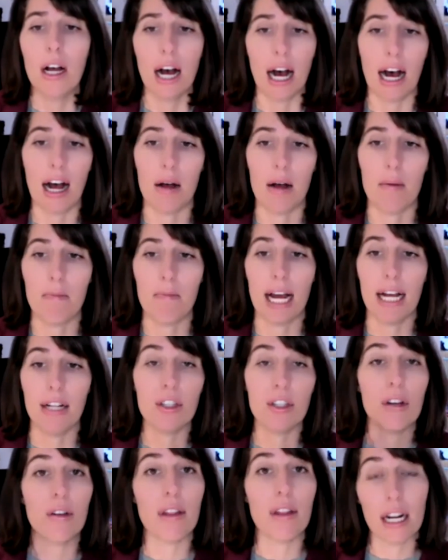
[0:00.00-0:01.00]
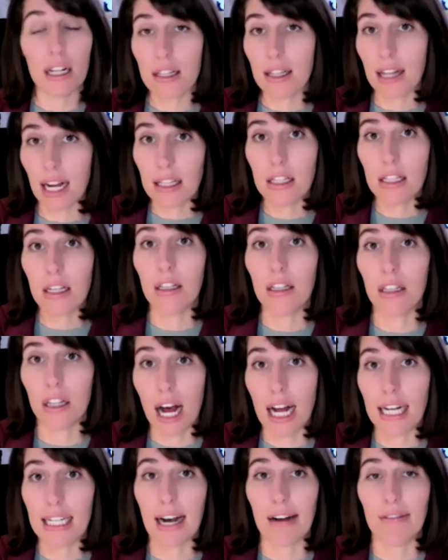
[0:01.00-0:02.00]
Um, and so that's a
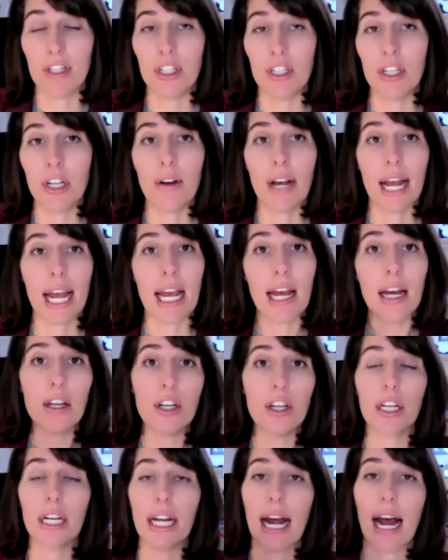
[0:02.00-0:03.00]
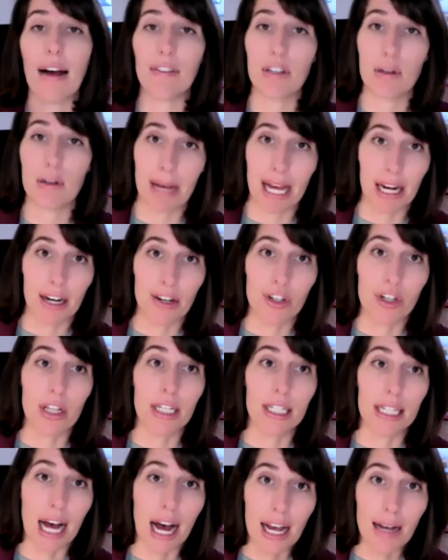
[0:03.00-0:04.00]
lot to have to do. And you're going to have to manage
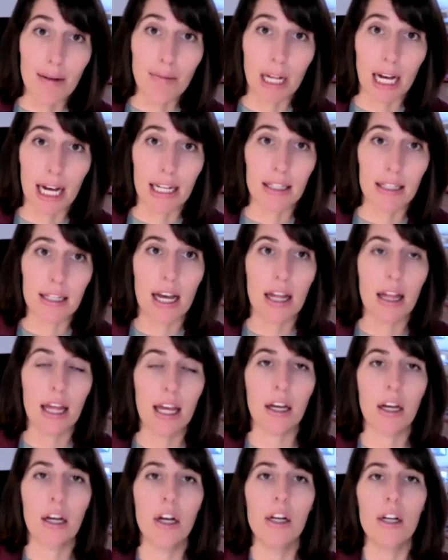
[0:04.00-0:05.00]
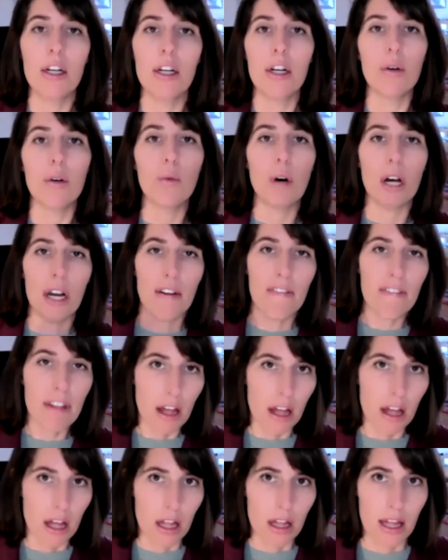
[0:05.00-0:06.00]
the timelines. I think one of
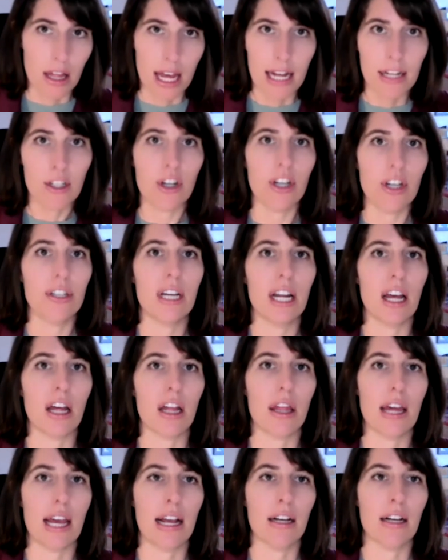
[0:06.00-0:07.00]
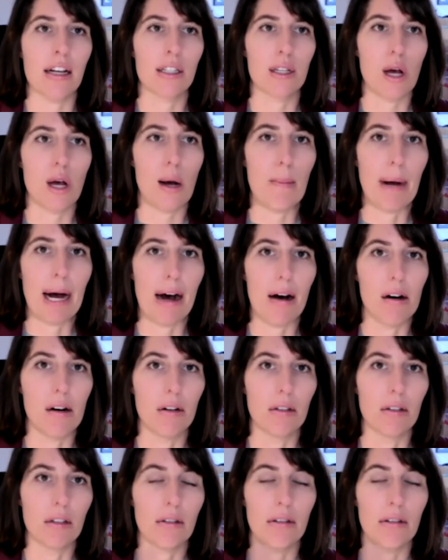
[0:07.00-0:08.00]
the, the interesting things
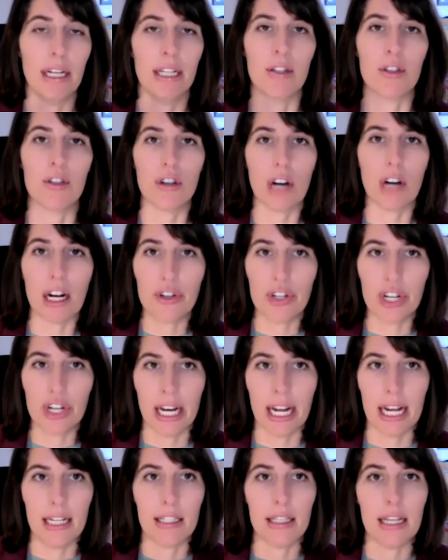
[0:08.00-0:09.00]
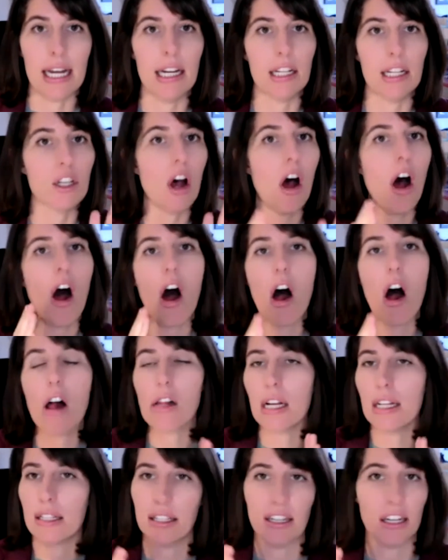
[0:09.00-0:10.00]
about construction is that it's
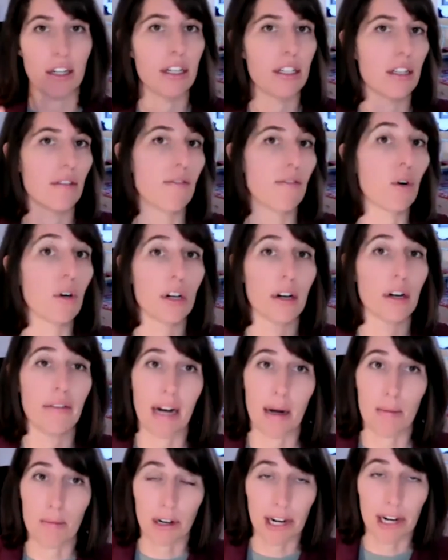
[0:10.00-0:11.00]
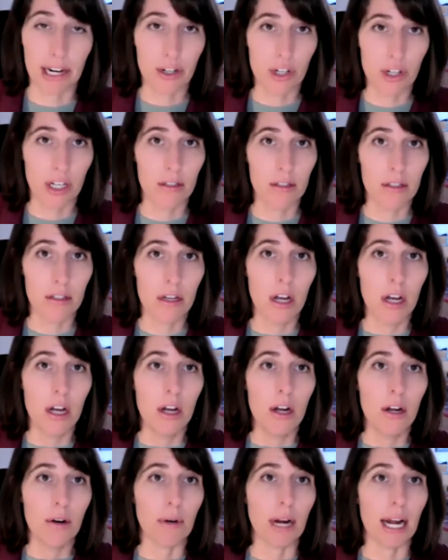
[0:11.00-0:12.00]
all a series of order of operations,
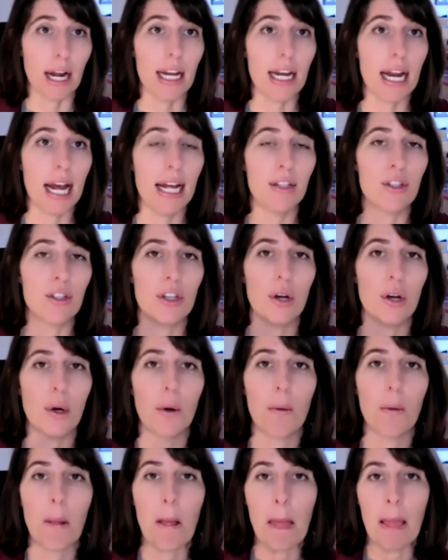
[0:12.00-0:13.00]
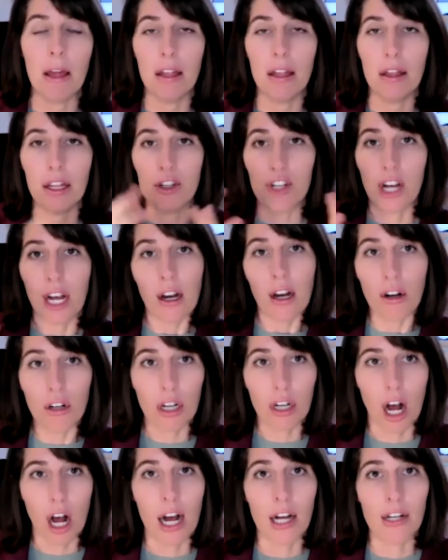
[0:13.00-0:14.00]
right? And so the general
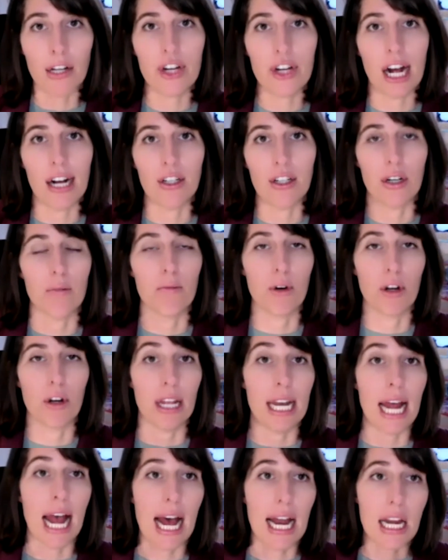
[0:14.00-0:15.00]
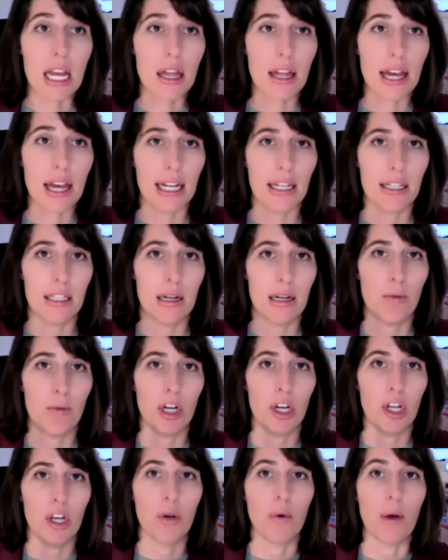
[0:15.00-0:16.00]
contractor, more than anything, is
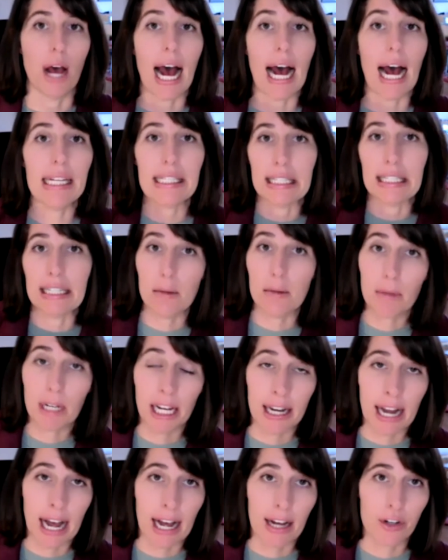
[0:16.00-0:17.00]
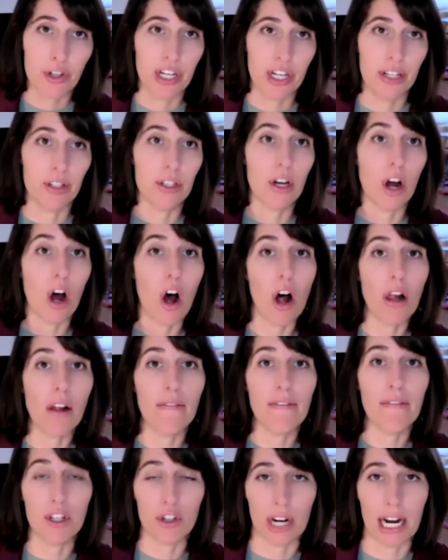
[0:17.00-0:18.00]
someone who has deep connections to all
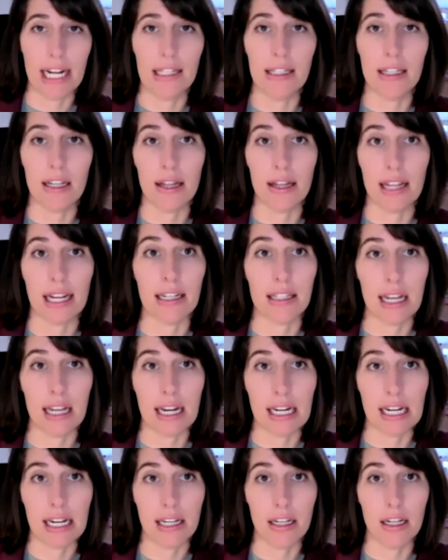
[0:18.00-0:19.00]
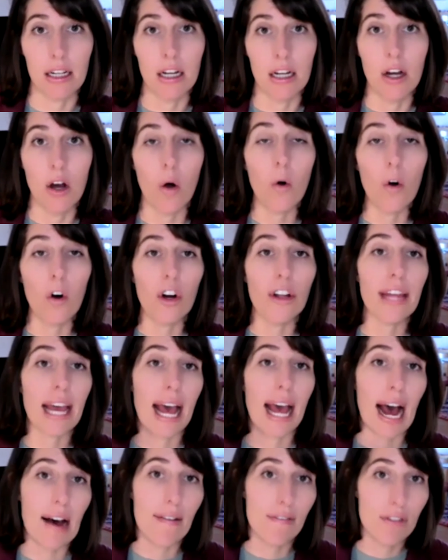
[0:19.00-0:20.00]
of the trades and things they need or they
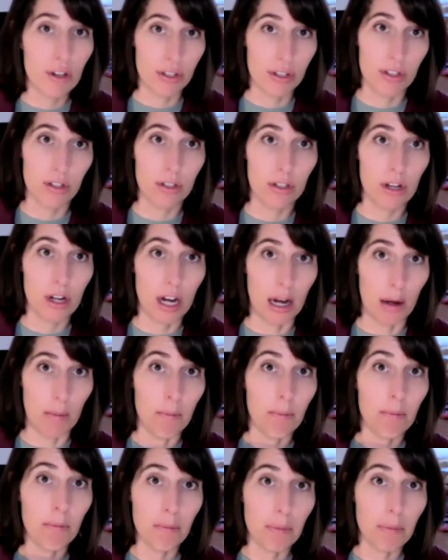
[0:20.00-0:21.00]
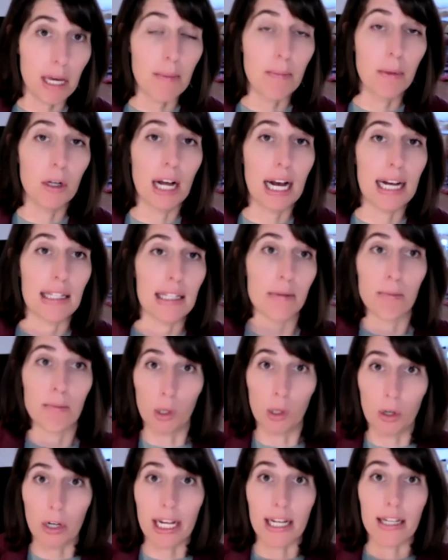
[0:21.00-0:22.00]
have those uh, people as
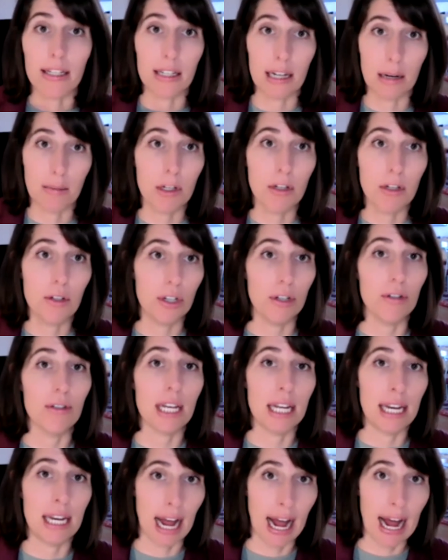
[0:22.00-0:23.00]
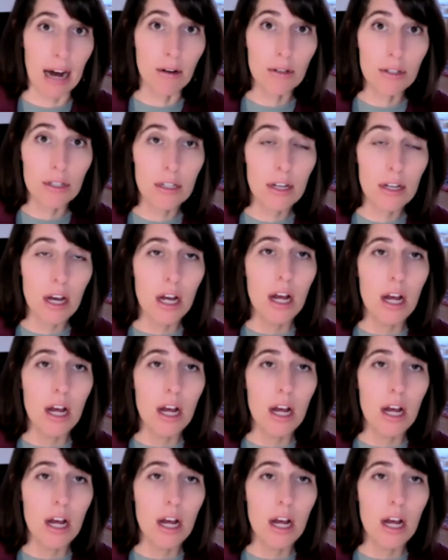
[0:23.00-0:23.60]
employees, W 2s in house.